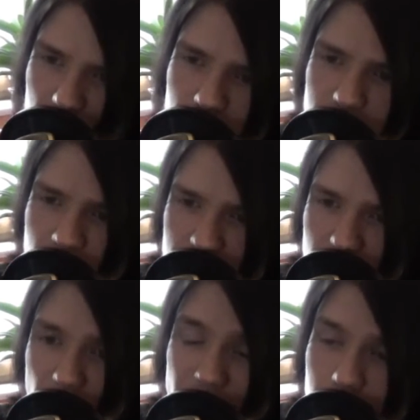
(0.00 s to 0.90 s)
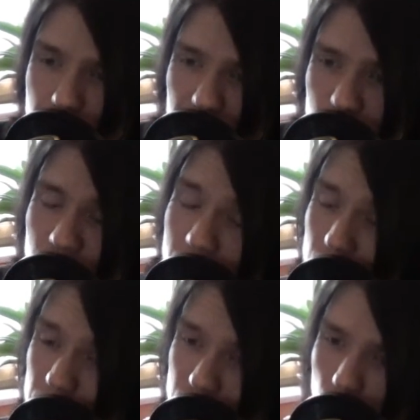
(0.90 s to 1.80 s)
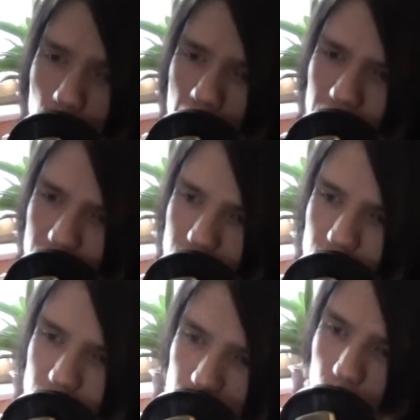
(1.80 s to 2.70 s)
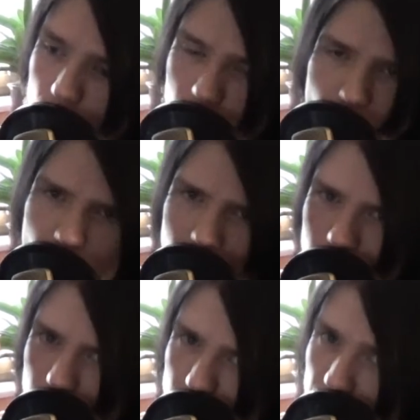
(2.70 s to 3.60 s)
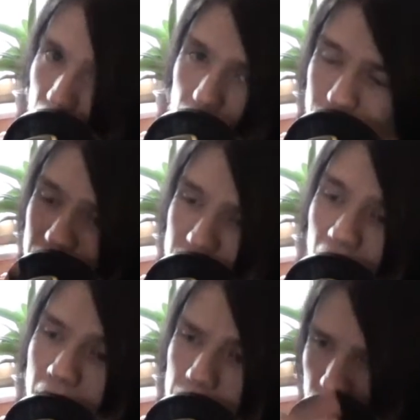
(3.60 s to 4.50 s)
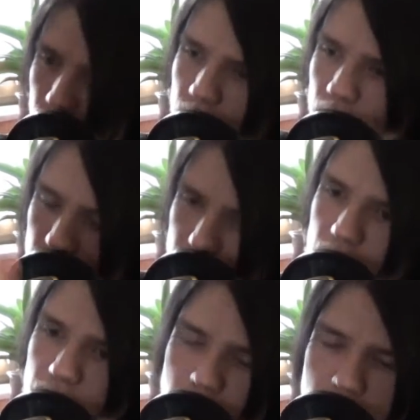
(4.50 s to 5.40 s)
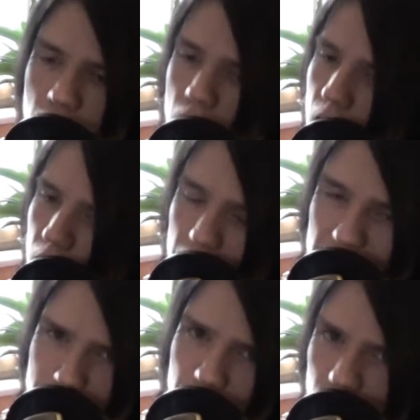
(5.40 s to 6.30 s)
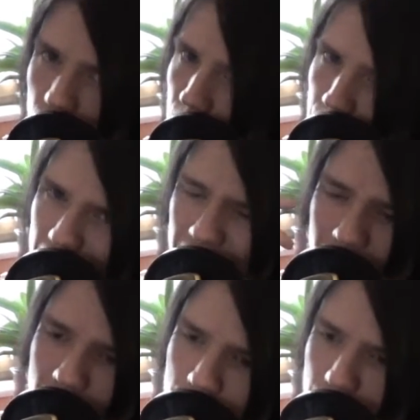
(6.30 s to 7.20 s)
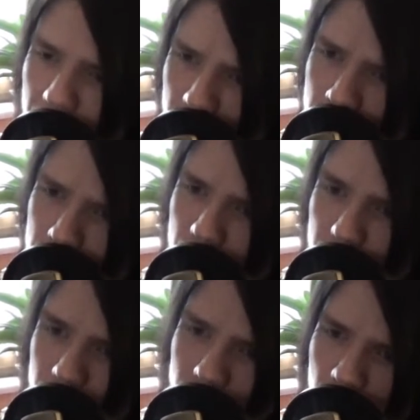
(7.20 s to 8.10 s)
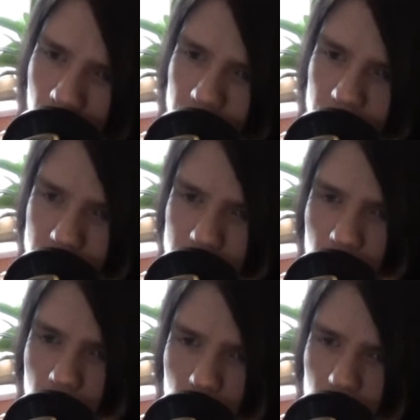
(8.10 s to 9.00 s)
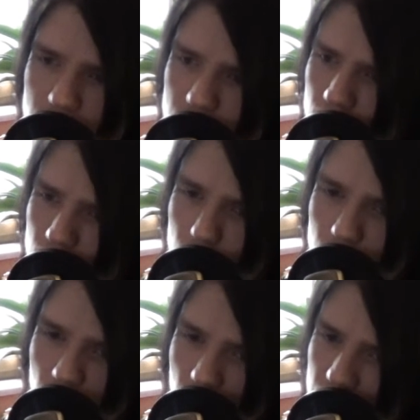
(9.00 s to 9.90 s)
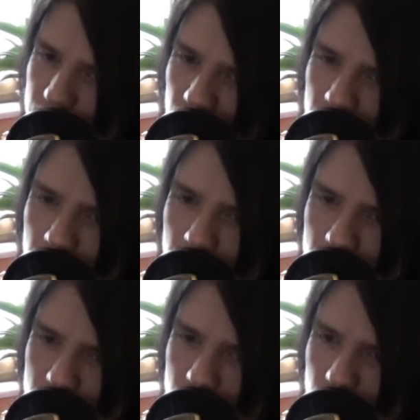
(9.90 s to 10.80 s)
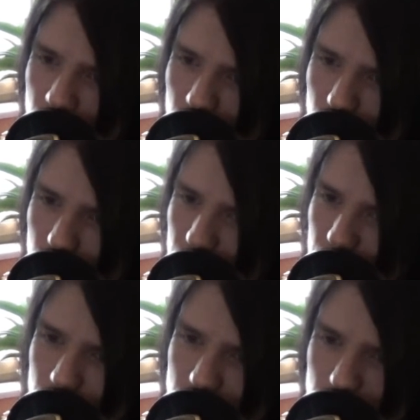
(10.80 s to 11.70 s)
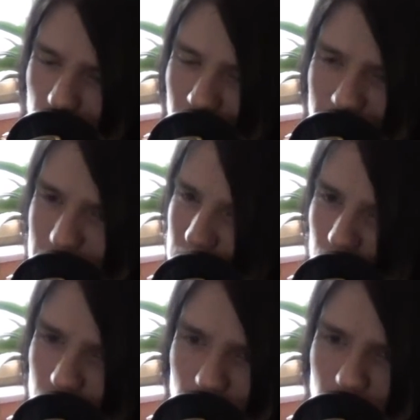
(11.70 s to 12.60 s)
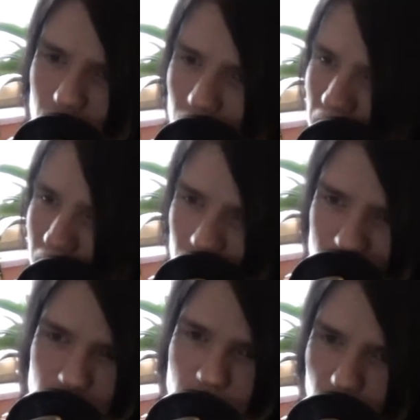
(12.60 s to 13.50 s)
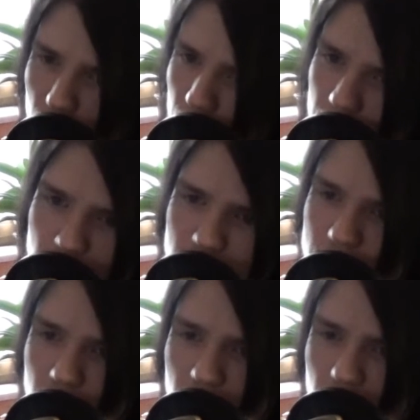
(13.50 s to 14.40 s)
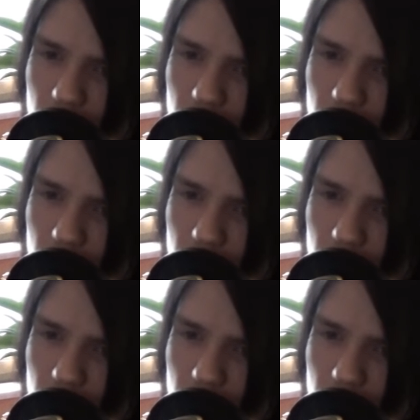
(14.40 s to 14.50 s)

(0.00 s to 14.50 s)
I must say, the animation looks so much smoother every time. Every season, it's gone better and better and better, and I like it. It looks so good, and the animation, it's so cute, all is floating, and